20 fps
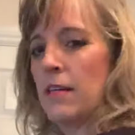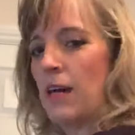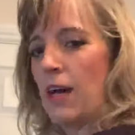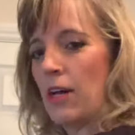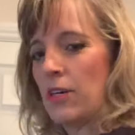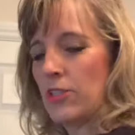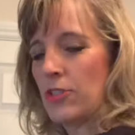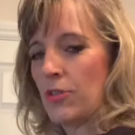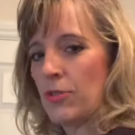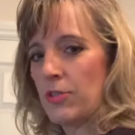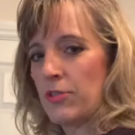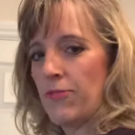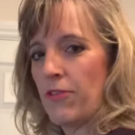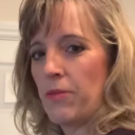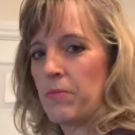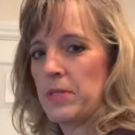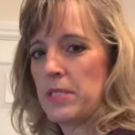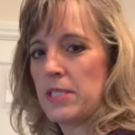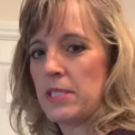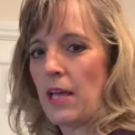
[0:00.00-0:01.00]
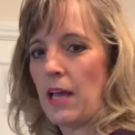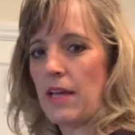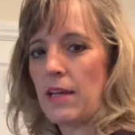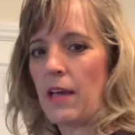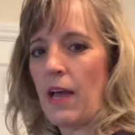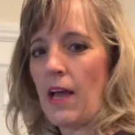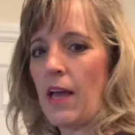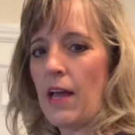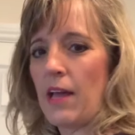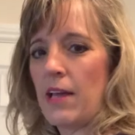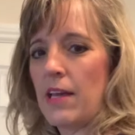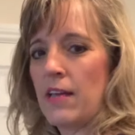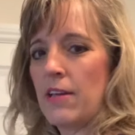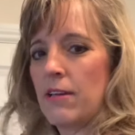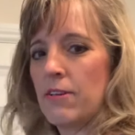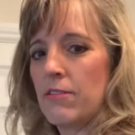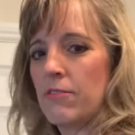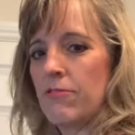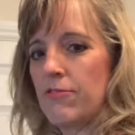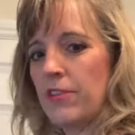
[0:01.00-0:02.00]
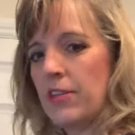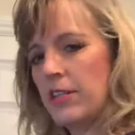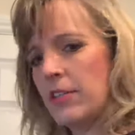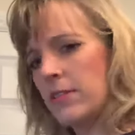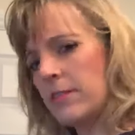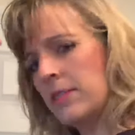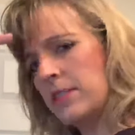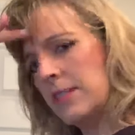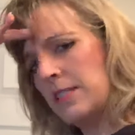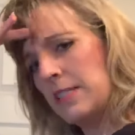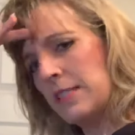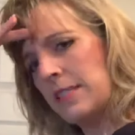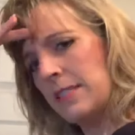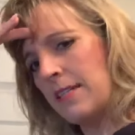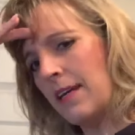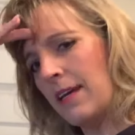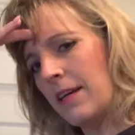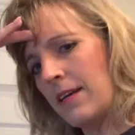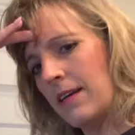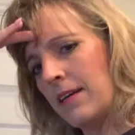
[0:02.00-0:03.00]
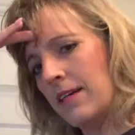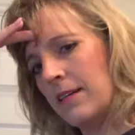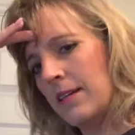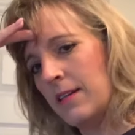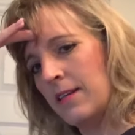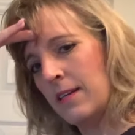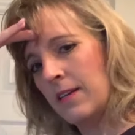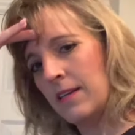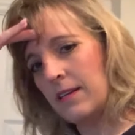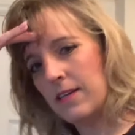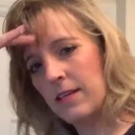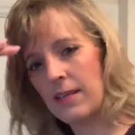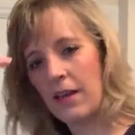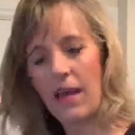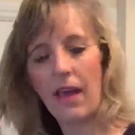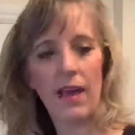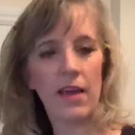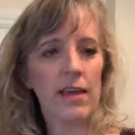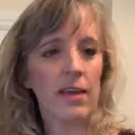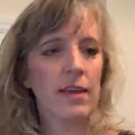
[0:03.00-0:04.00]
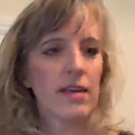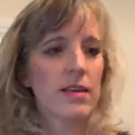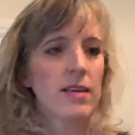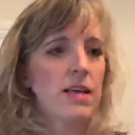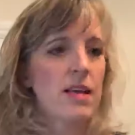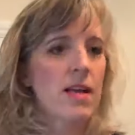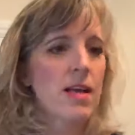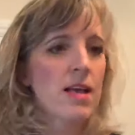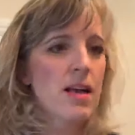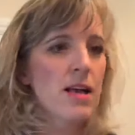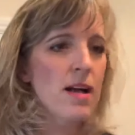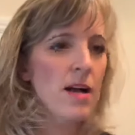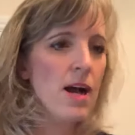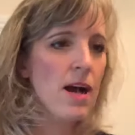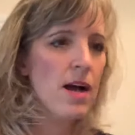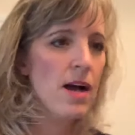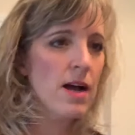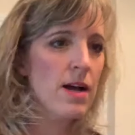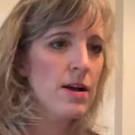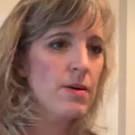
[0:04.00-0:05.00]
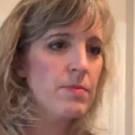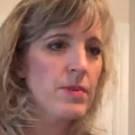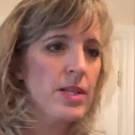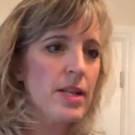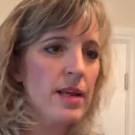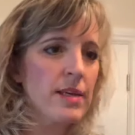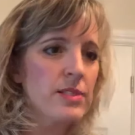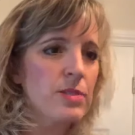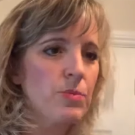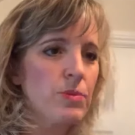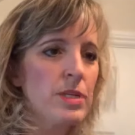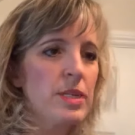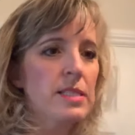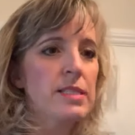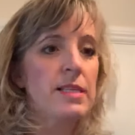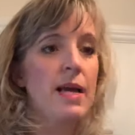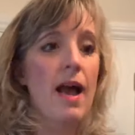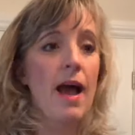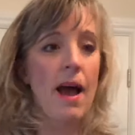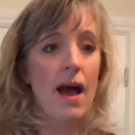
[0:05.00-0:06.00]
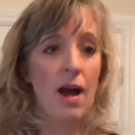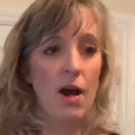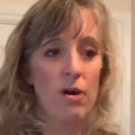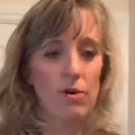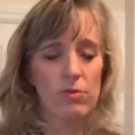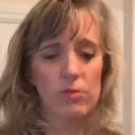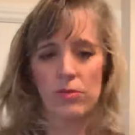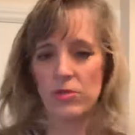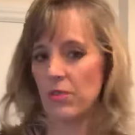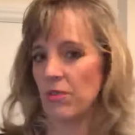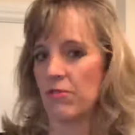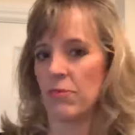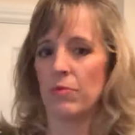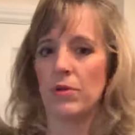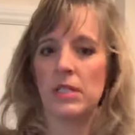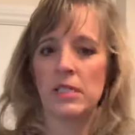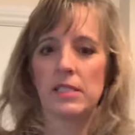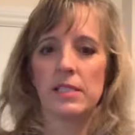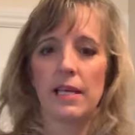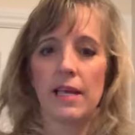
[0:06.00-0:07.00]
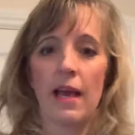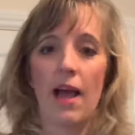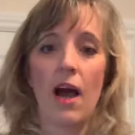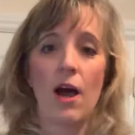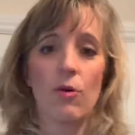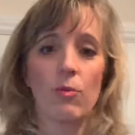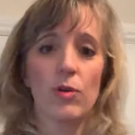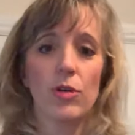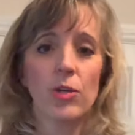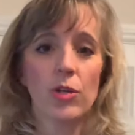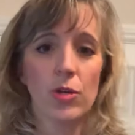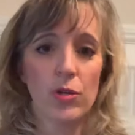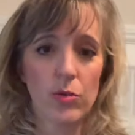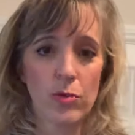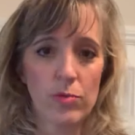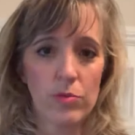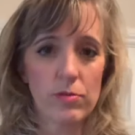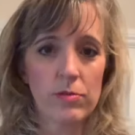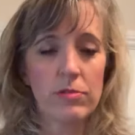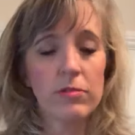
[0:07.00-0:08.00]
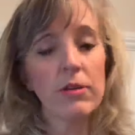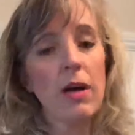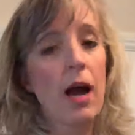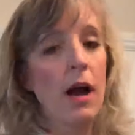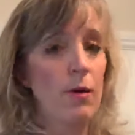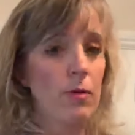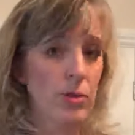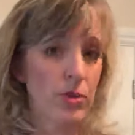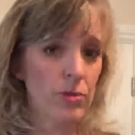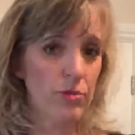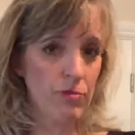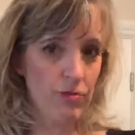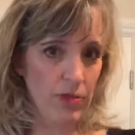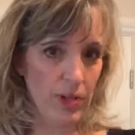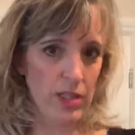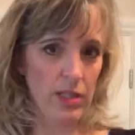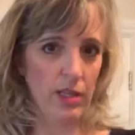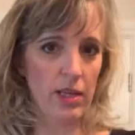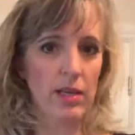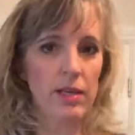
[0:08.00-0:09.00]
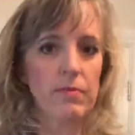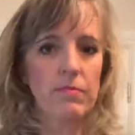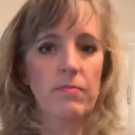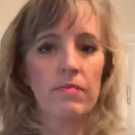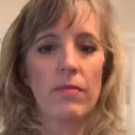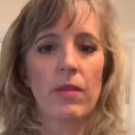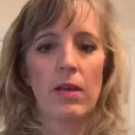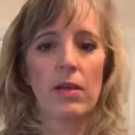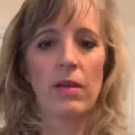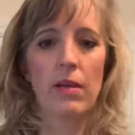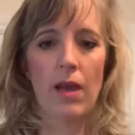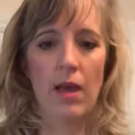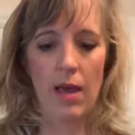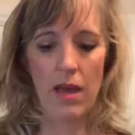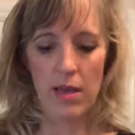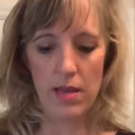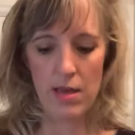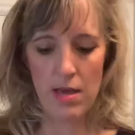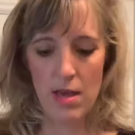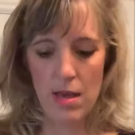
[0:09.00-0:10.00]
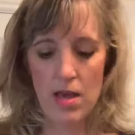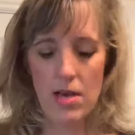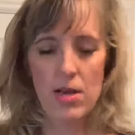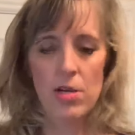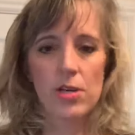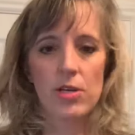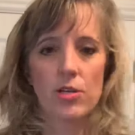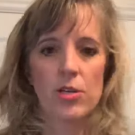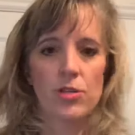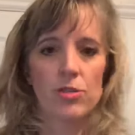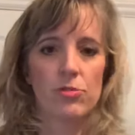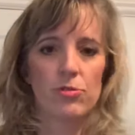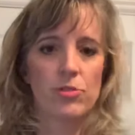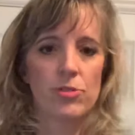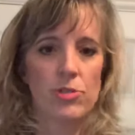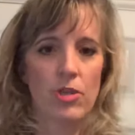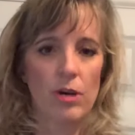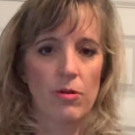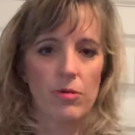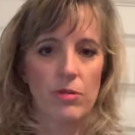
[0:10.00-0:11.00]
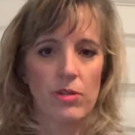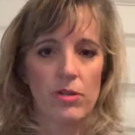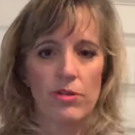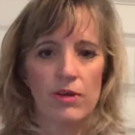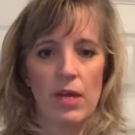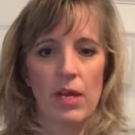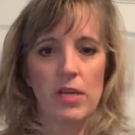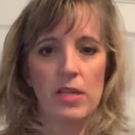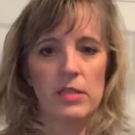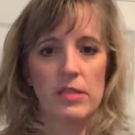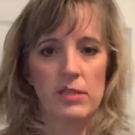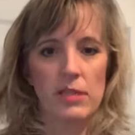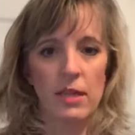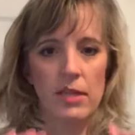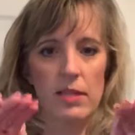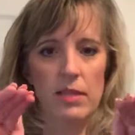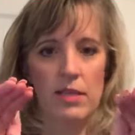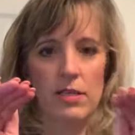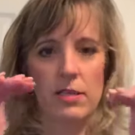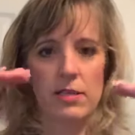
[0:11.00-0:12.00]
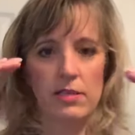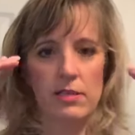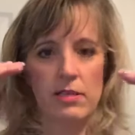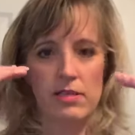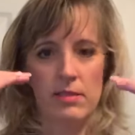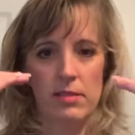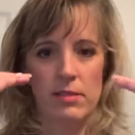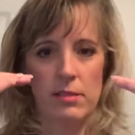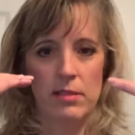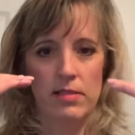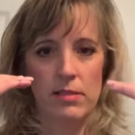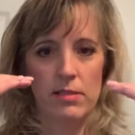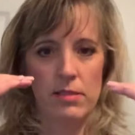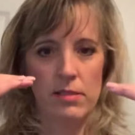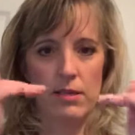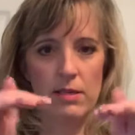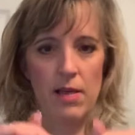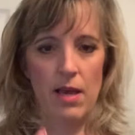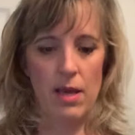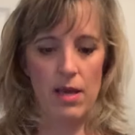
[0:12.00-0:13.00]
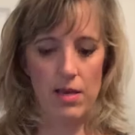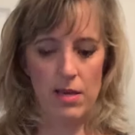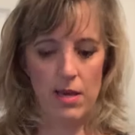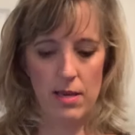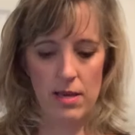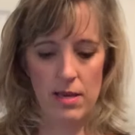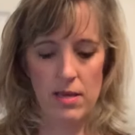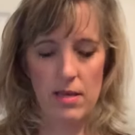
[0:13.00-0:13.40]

I'll show it from the side. I feel sick, okay? The next one is how. So if you wanted to say, how are you? How are you feeling? Okay. You start with your hands like this, okay?